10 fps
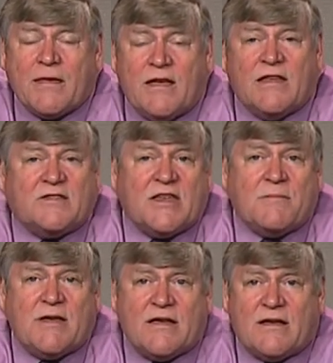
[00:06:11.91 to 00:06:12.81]
He had
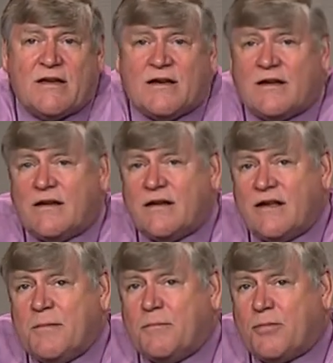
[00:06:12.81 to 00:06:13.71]
sent me a,
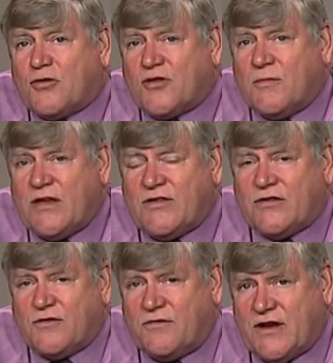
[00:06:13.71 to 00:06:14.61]
a, personal
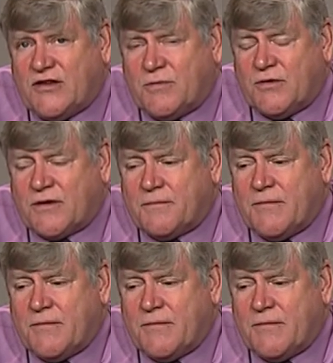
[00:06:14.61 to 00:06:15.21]
message on Facebook.